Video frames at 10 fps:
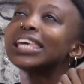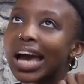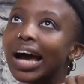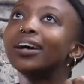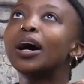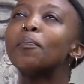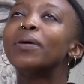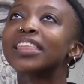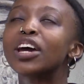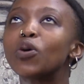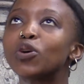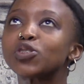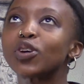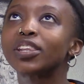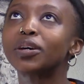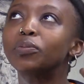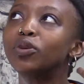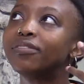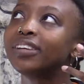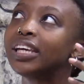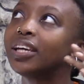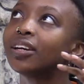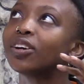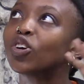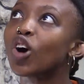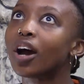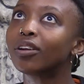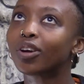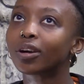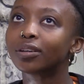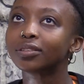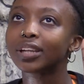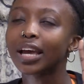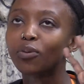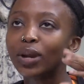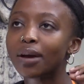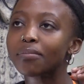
Yeah, but then also the movie Gone Girl. Like, when